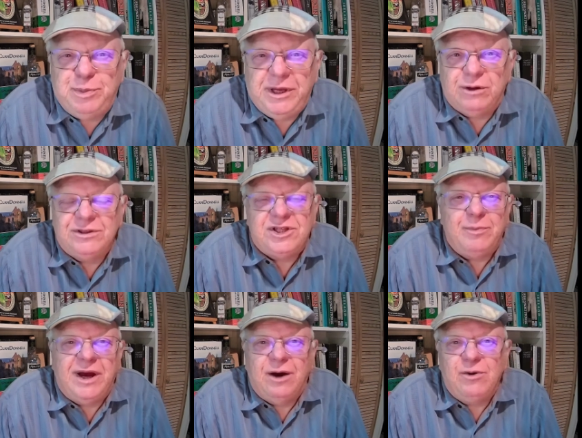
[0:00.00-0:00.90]
speakers,
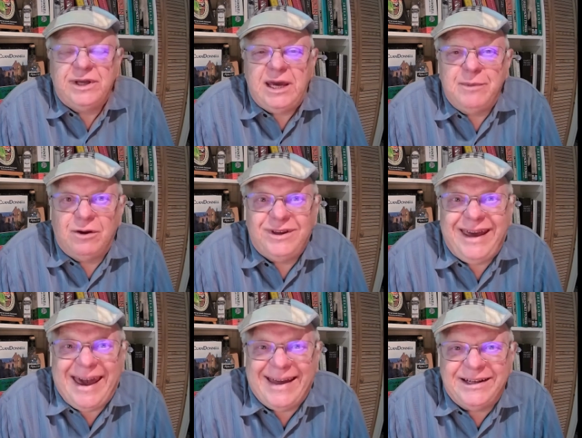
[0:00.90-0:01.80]
somehow it came out
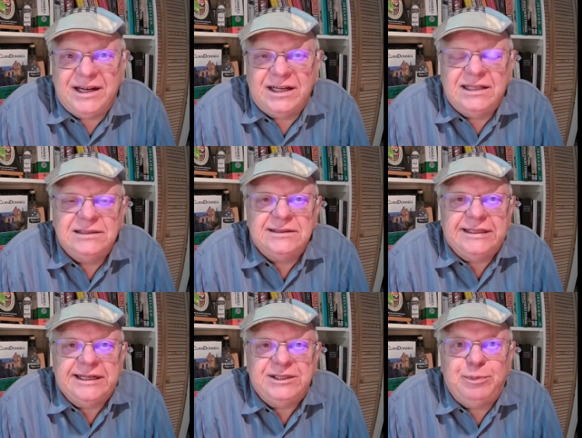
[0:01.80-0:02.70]
Canada,
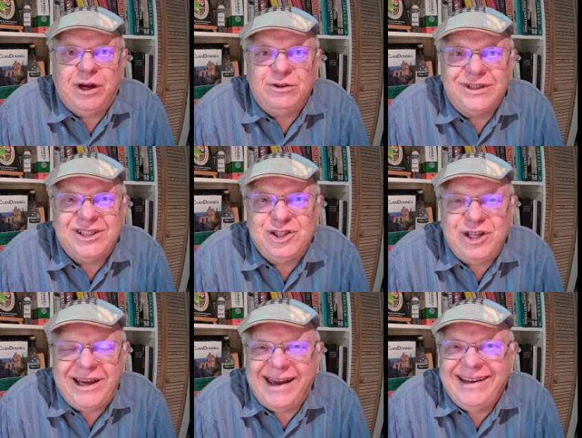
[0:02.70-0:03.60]
and they spelled it
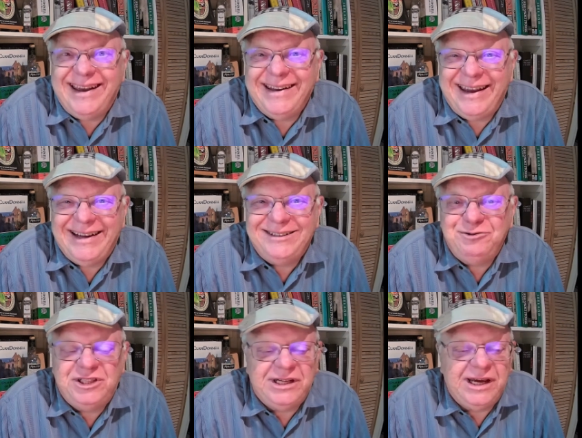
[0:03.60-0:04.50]

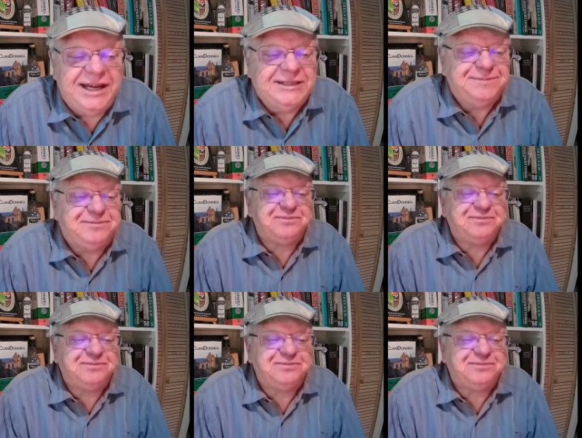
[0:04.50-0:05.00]
Canada.